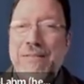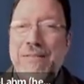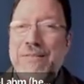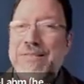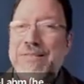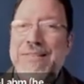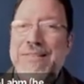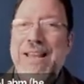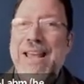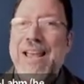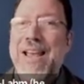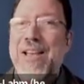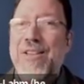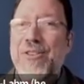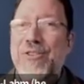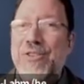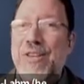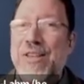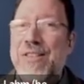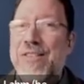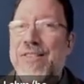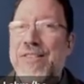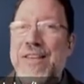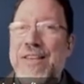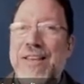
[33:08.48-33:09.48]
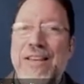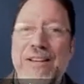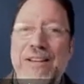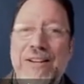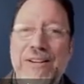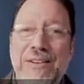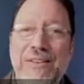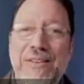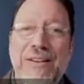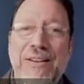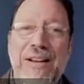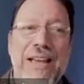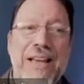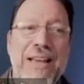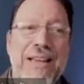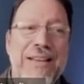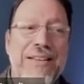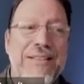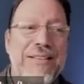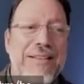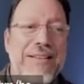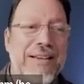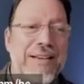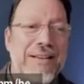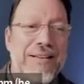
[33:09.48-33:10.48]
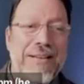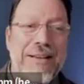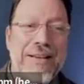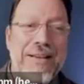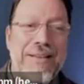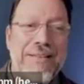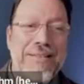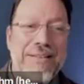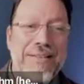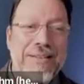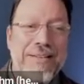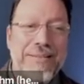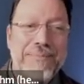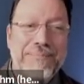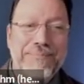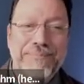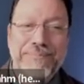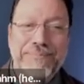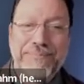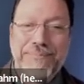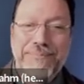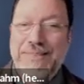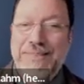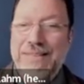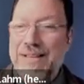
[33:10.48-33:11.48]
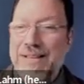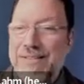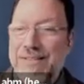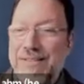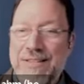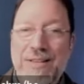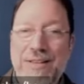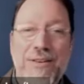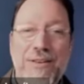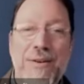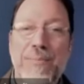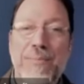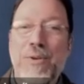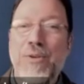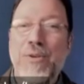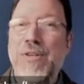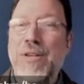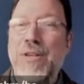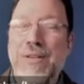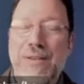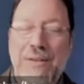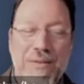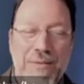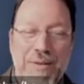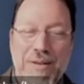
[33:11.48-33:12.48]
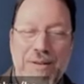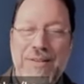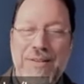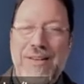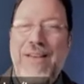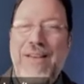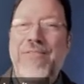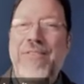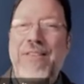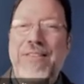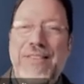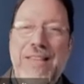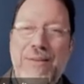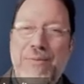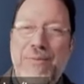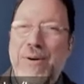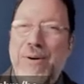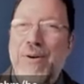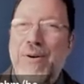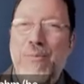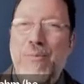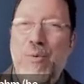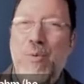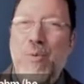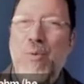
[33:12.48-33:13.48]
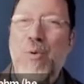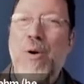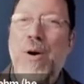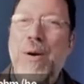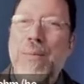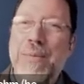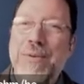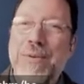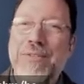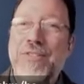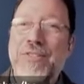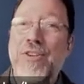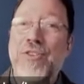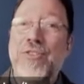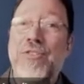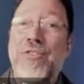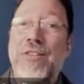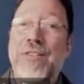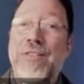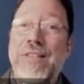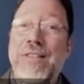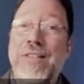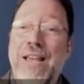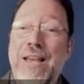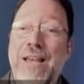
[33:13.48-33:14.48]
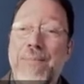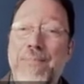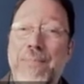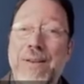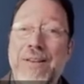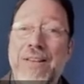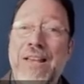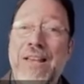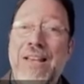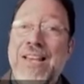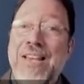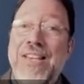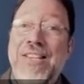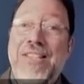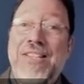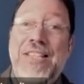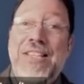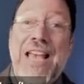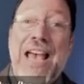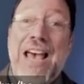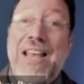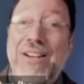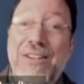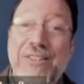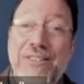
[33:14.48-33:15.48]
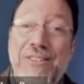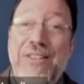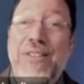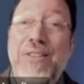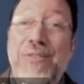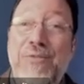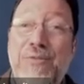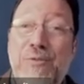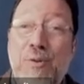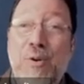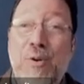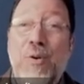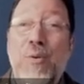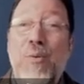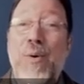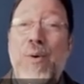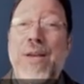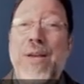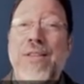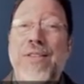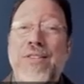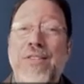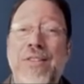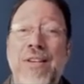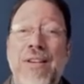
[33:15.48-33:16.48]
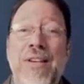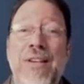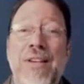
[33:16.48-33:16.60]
dance and theater and dance, theater, and music. Well, not that they were at war, but just that they had been scattered to the four winds